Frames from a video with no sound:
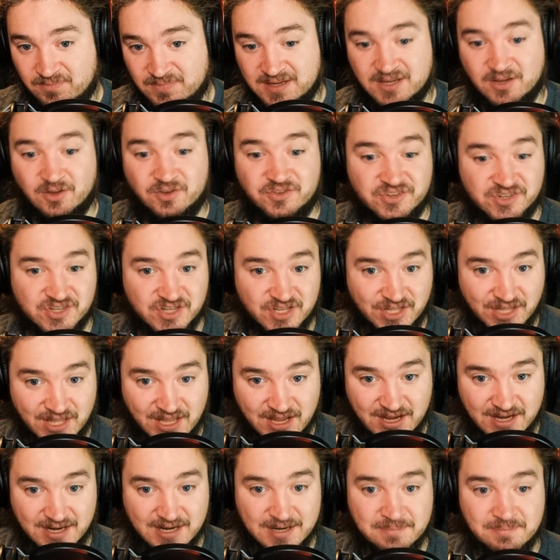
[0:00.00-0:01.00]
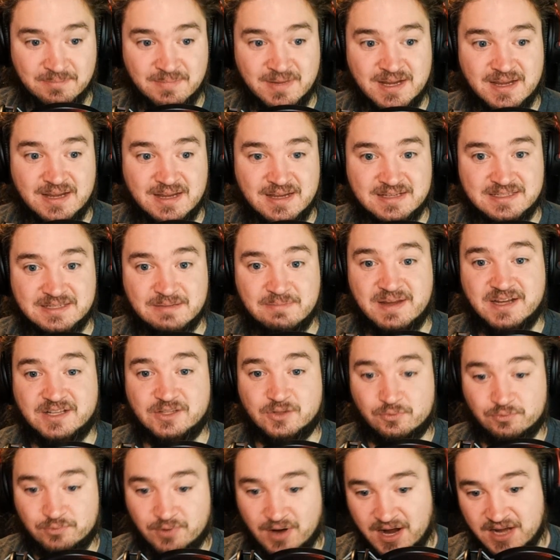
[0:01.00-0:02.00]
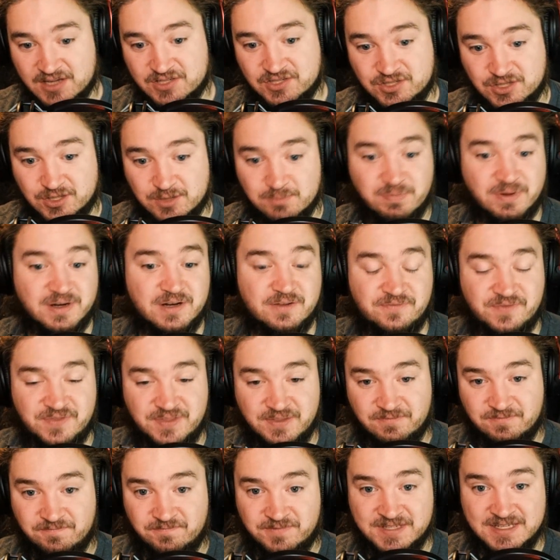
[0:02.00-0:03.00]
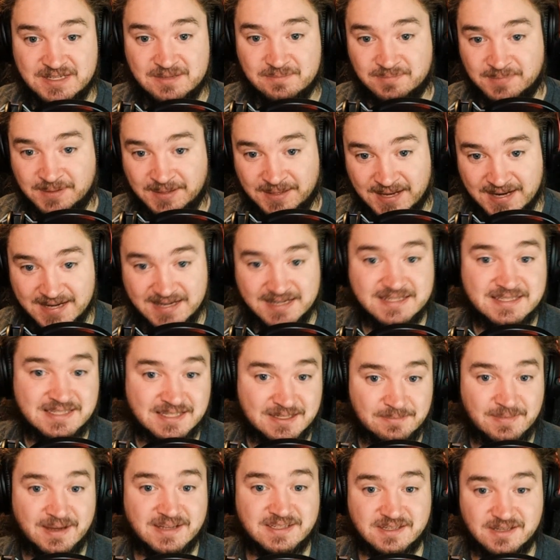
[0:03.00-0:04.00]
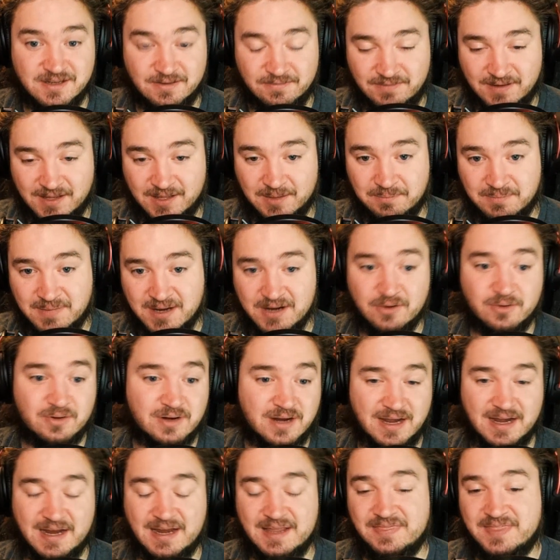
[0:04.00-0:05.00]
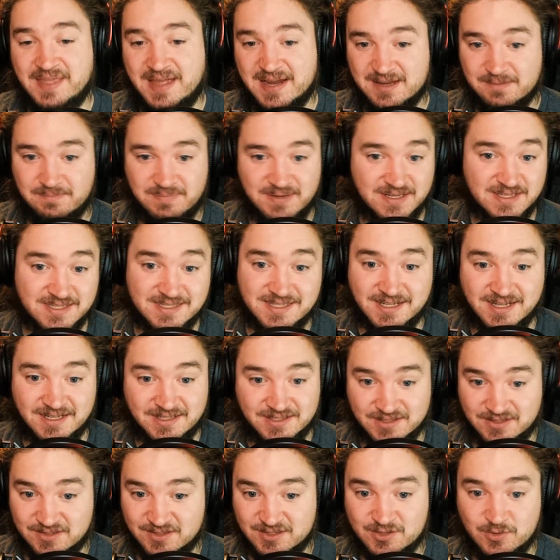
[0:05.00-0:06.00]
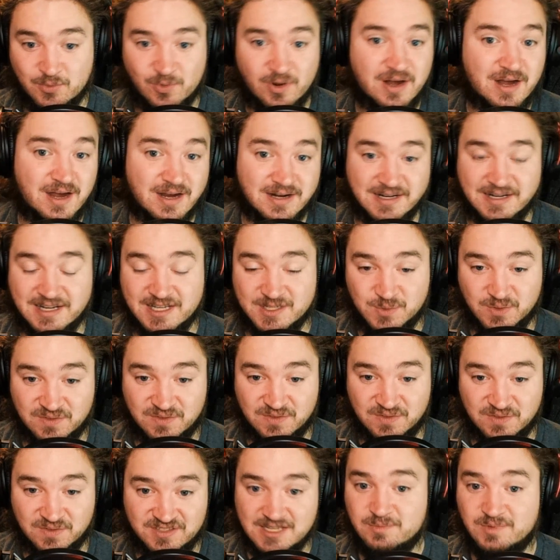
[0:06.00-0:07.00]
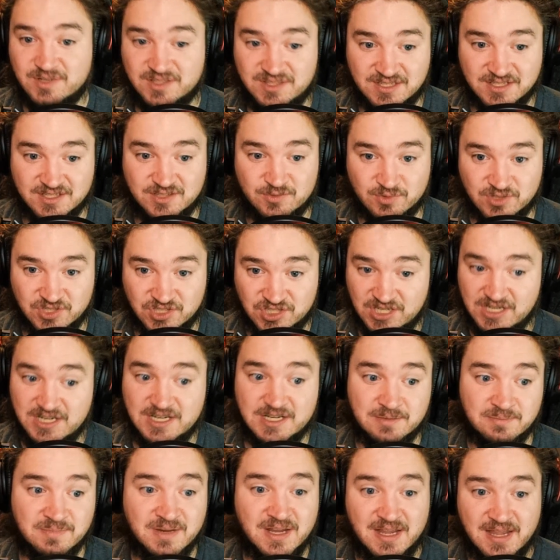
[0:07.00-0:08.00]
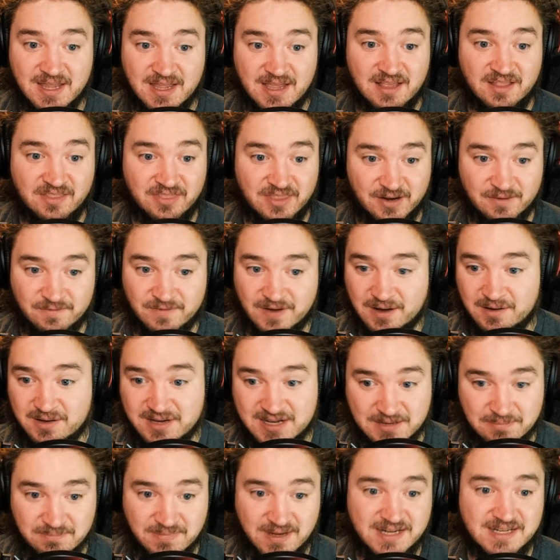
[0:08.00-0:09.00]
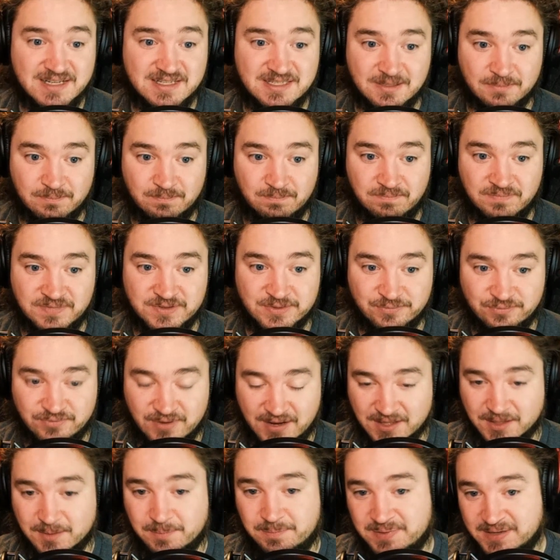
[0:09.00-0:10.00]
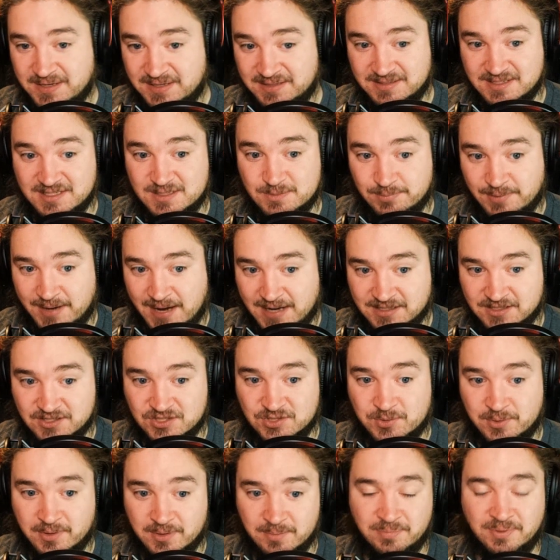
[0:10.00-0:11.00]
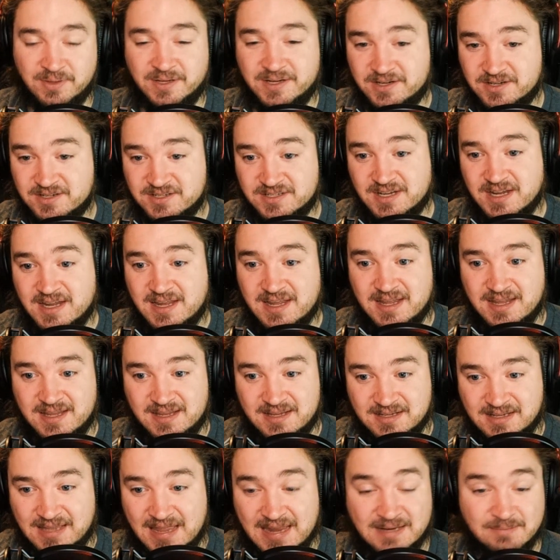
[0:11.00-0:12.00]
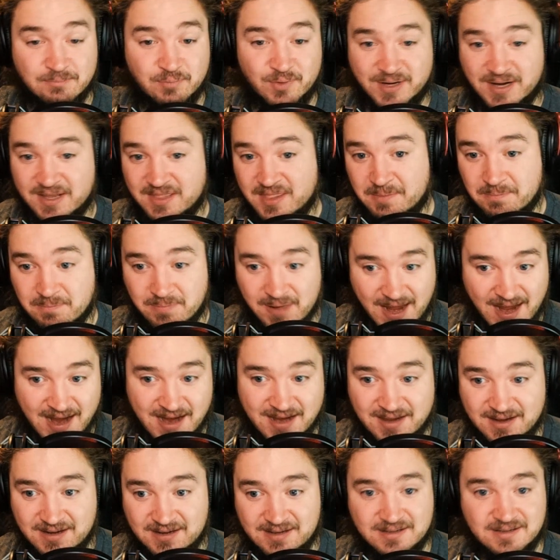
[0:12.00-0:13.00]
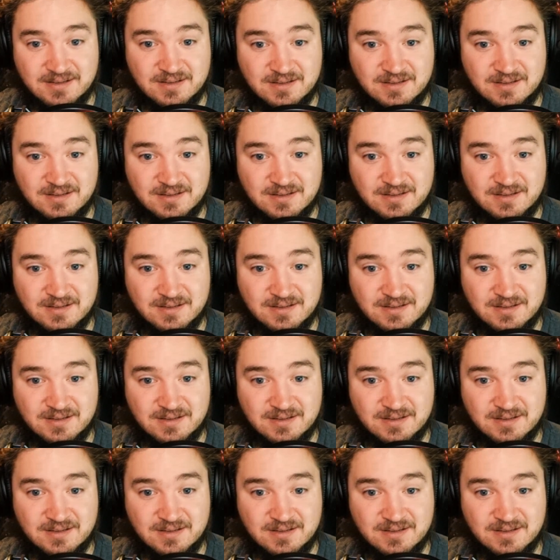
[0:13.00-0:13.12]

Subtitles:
hill to climb to make the roster, but if the team likes him as a developmental guy, that could be his ticket to the squad. And as we've seen with this regime, they're very committed to developing these practice squad players and bringing them back